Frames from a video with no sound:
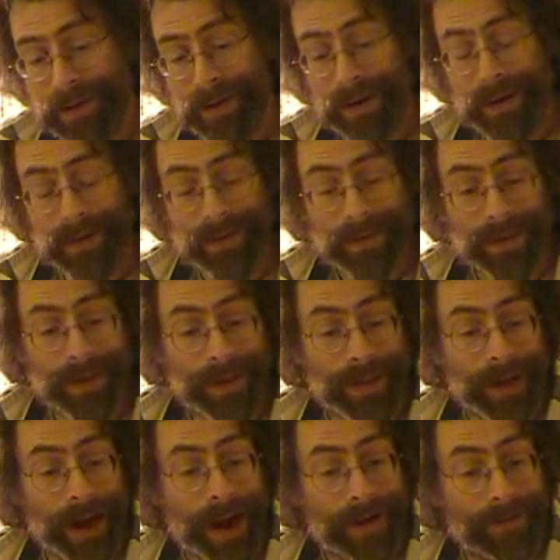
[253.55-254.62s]
Uh, just as
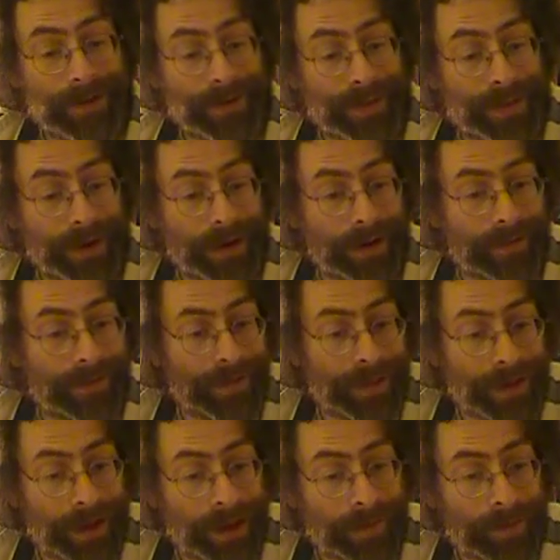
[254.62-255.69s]
an afterthought for the
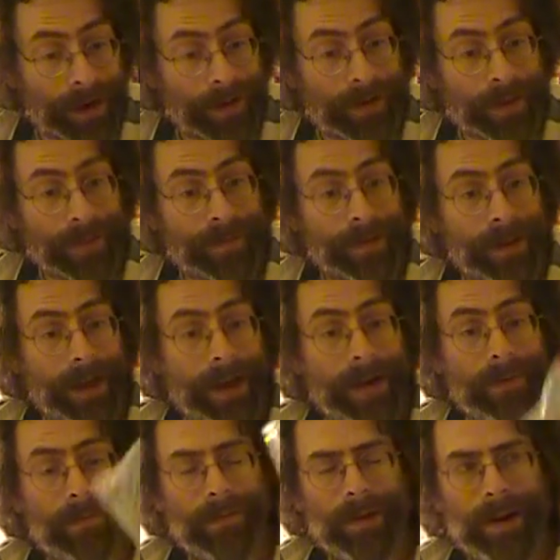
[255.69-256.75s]
game I just played,
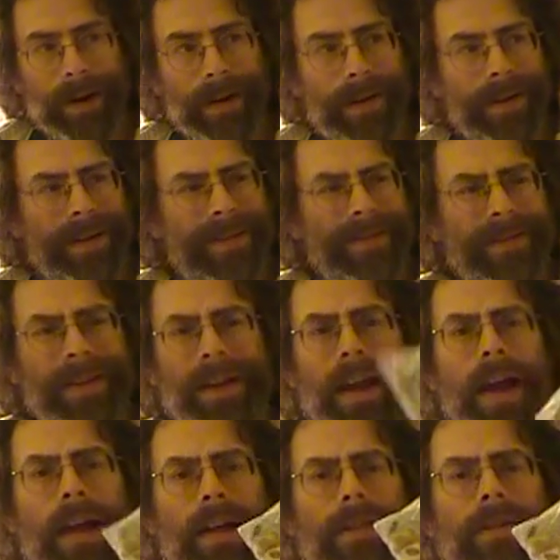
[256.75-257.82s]
one
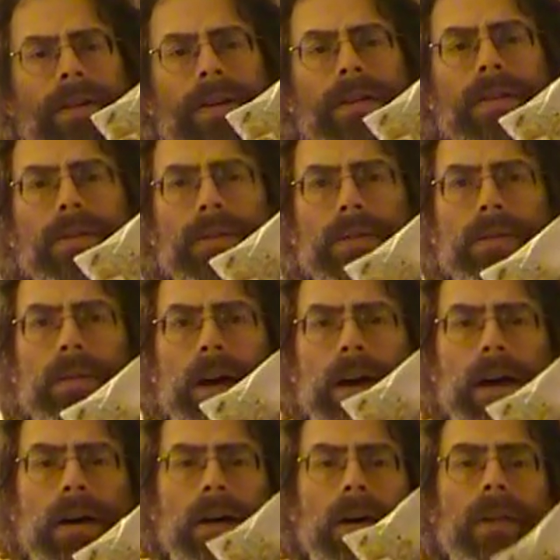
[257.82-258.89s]
I looked through uh,
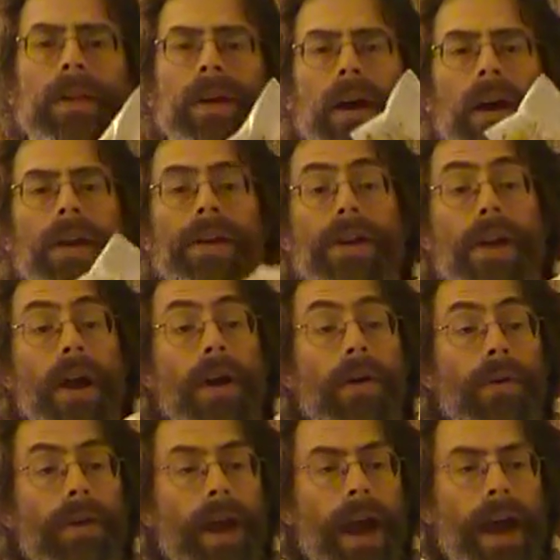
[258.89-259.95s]
all the
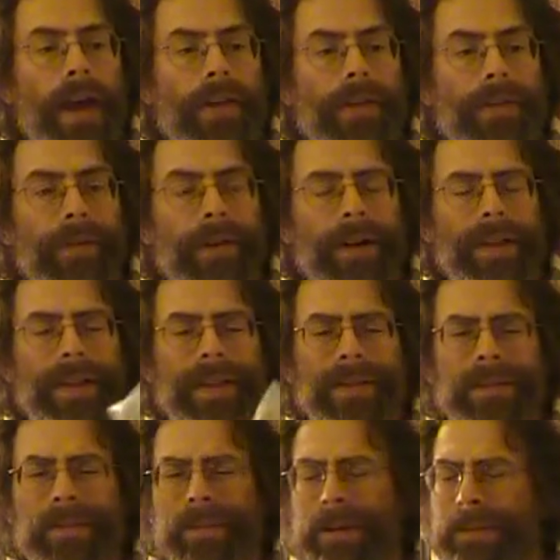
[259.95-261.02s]
unknown asteroids. There
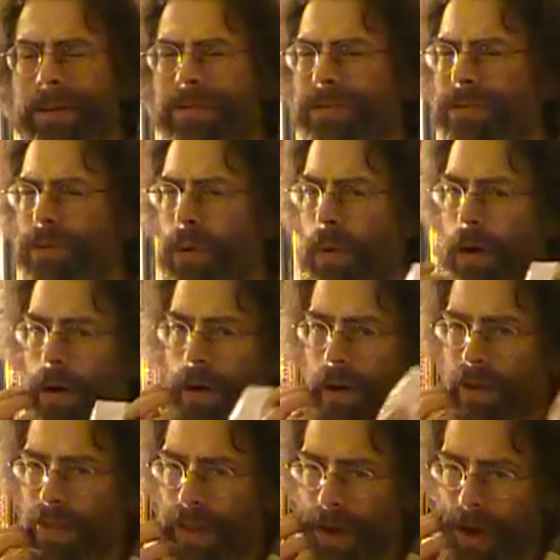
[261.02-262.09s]
were maybe four
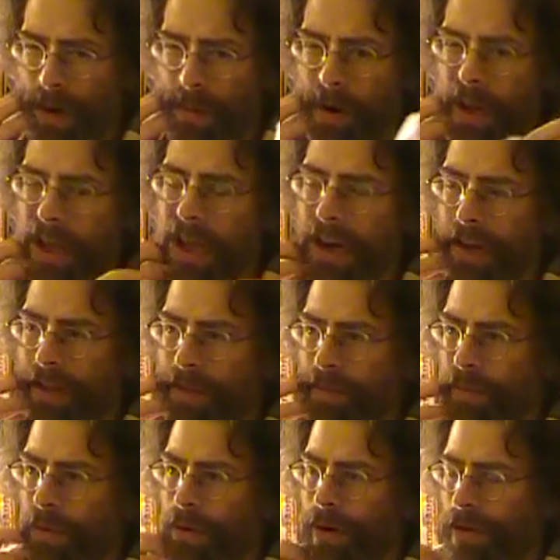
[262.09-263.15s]
that nobody had
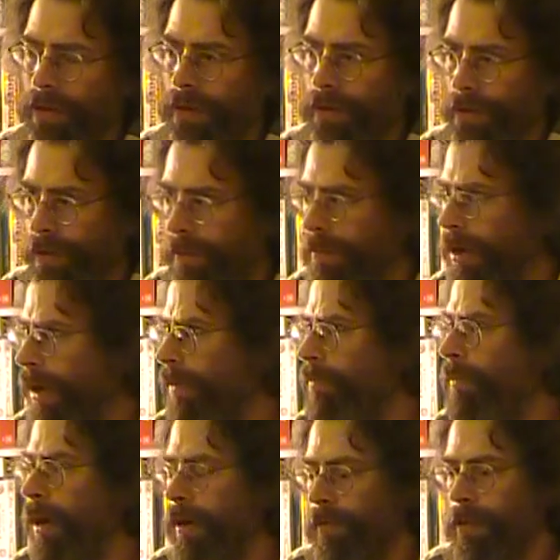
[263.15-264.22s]
explored, although somebody
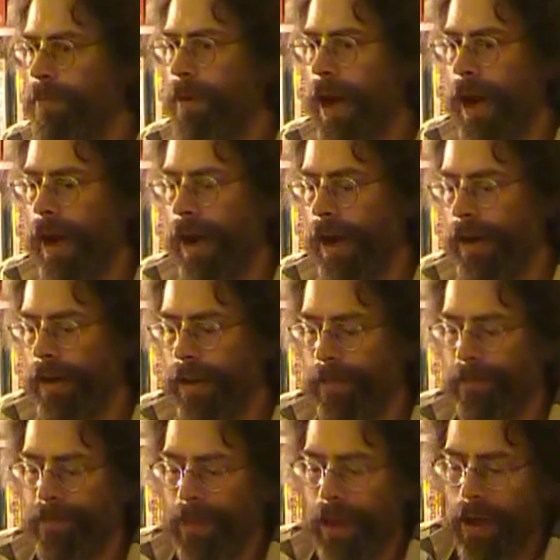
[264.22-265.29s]
may have spy-eyed them.
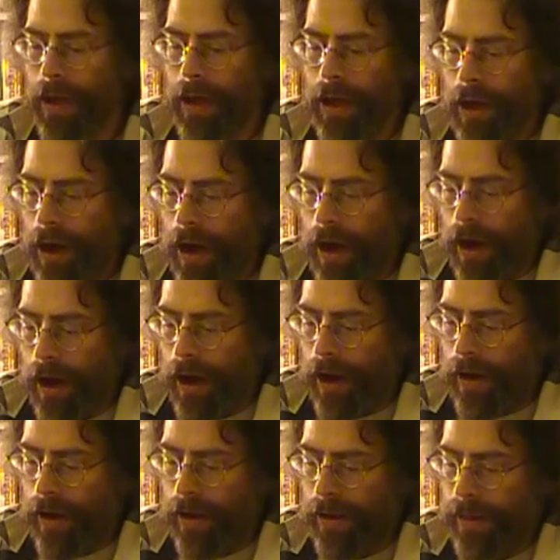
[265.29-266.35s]
Uh,